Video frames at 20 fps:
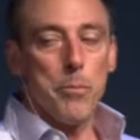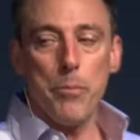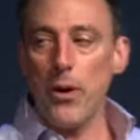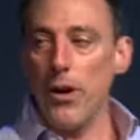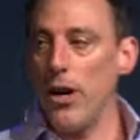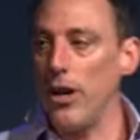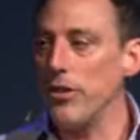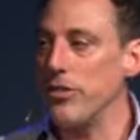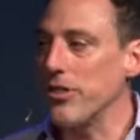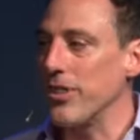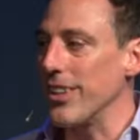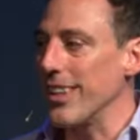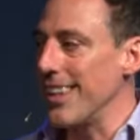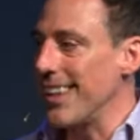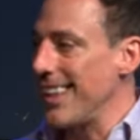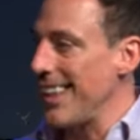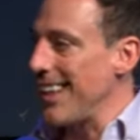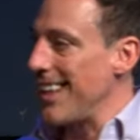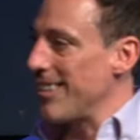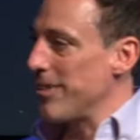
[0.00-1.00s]
Paul's going to
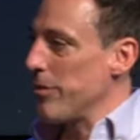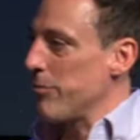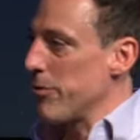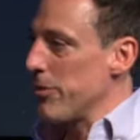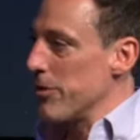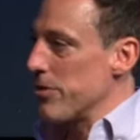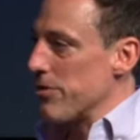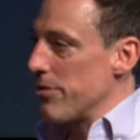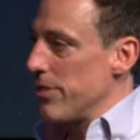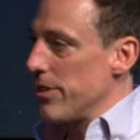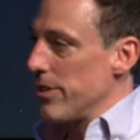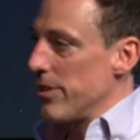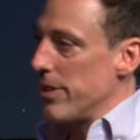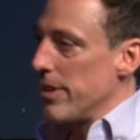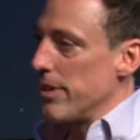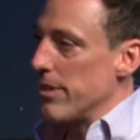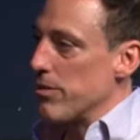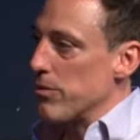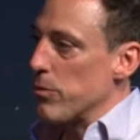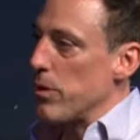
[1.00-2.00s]
get to 1
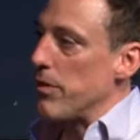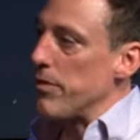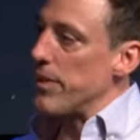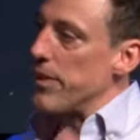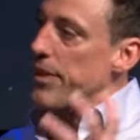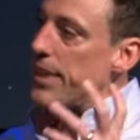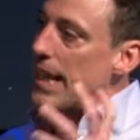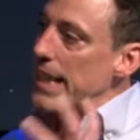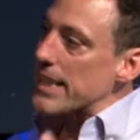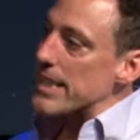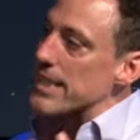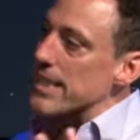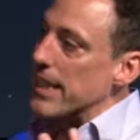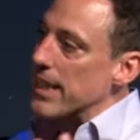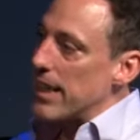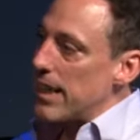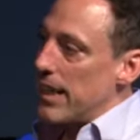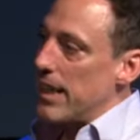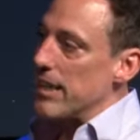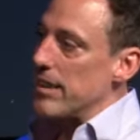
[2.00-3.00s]
Corinthians 12, and that's the
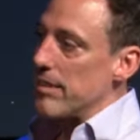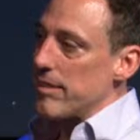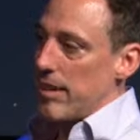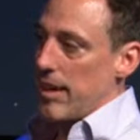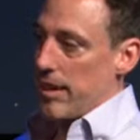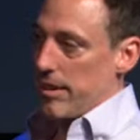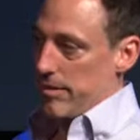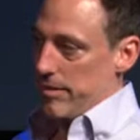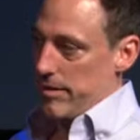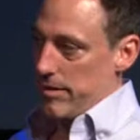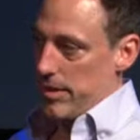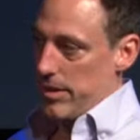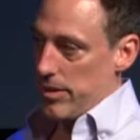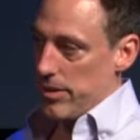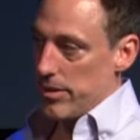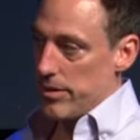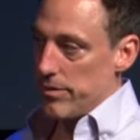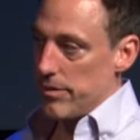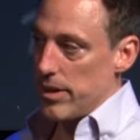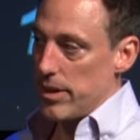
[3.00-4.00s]
context
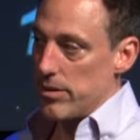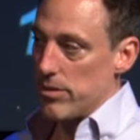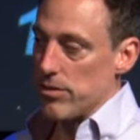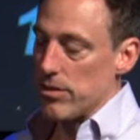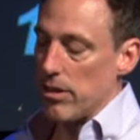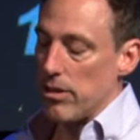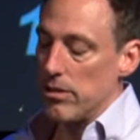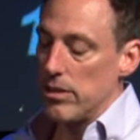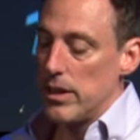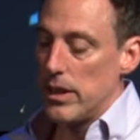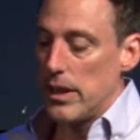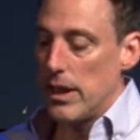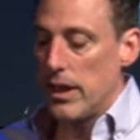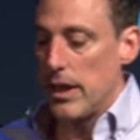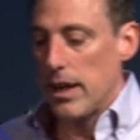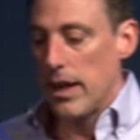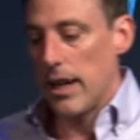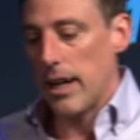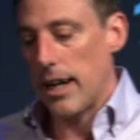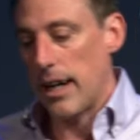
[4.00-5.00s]
here, right? So,
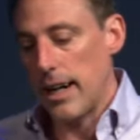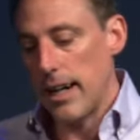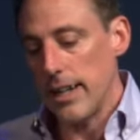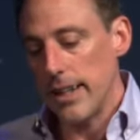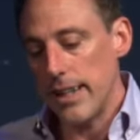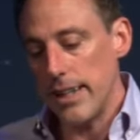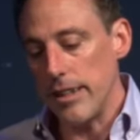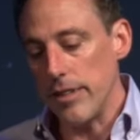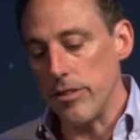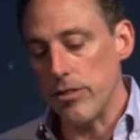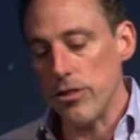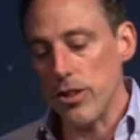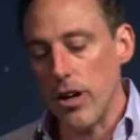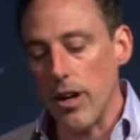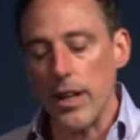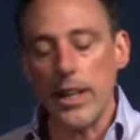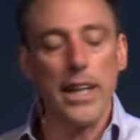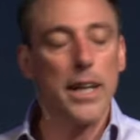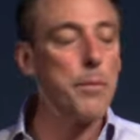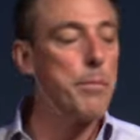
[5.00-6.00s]
uh, he's
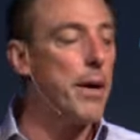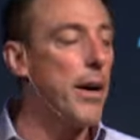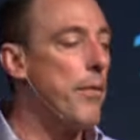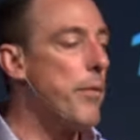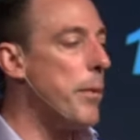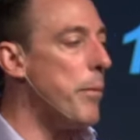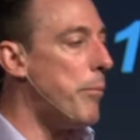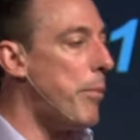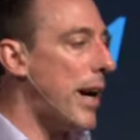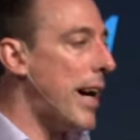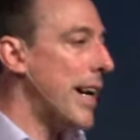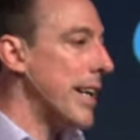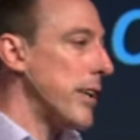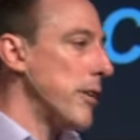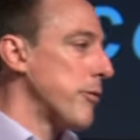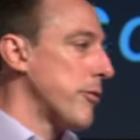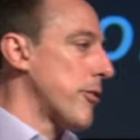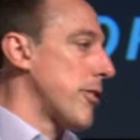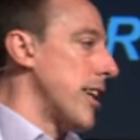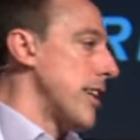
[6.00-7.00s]
talking about the body
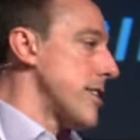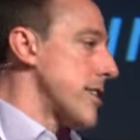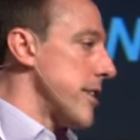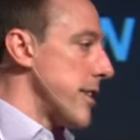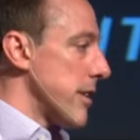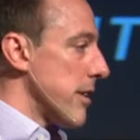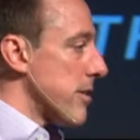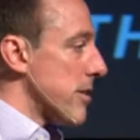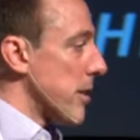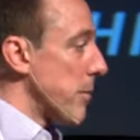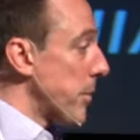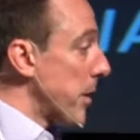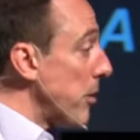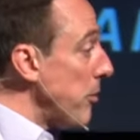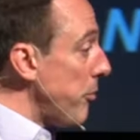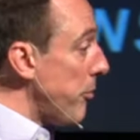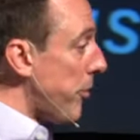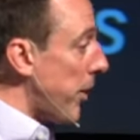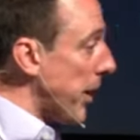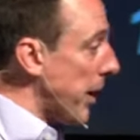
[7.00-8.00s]
of Christ. And he does something
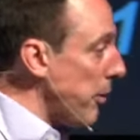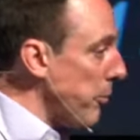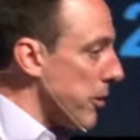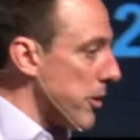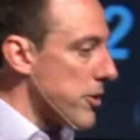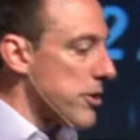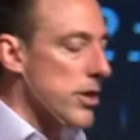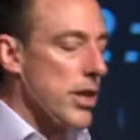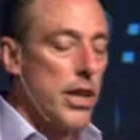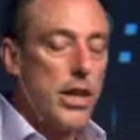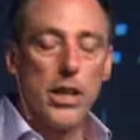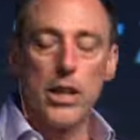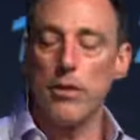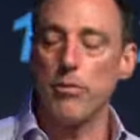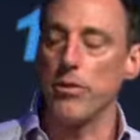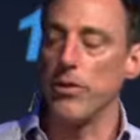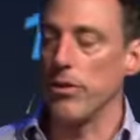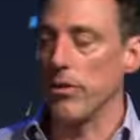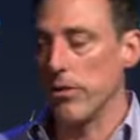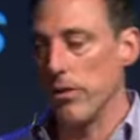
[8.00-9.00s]
funny, which, if
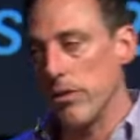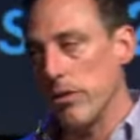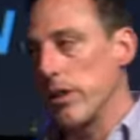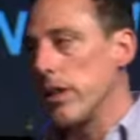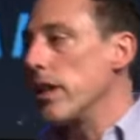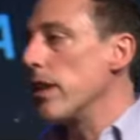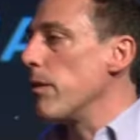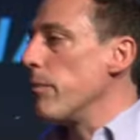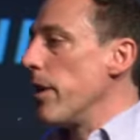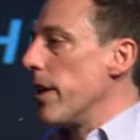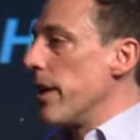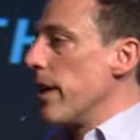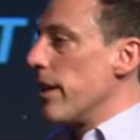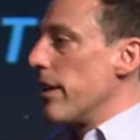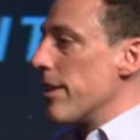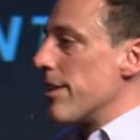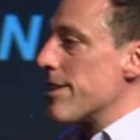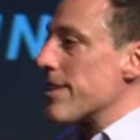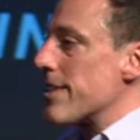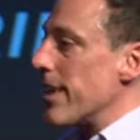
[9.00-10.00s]
you don't know Greek, you might not
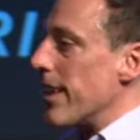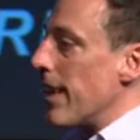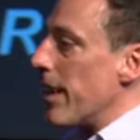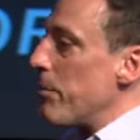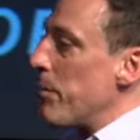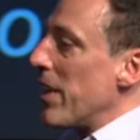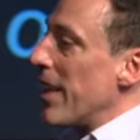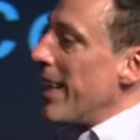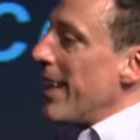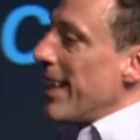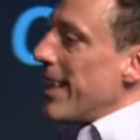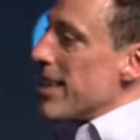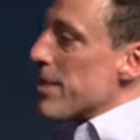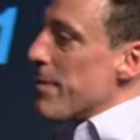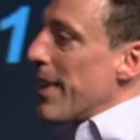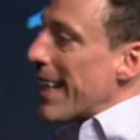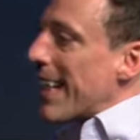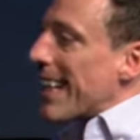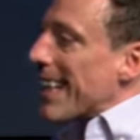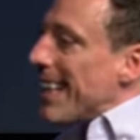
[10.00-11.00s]
understand. He's
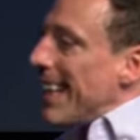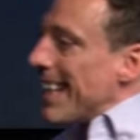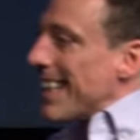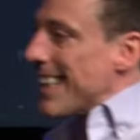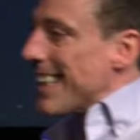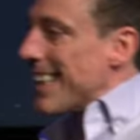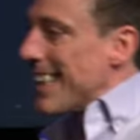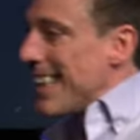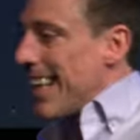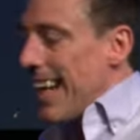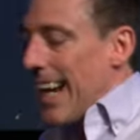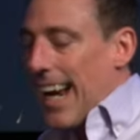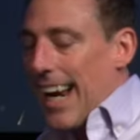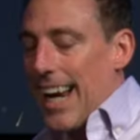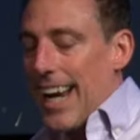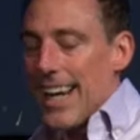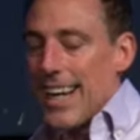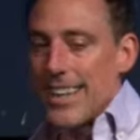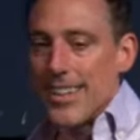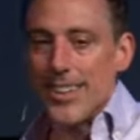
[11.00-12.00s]
making like the
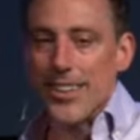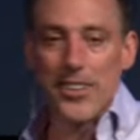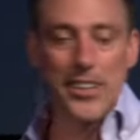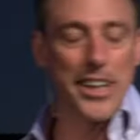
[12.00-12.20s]
hand or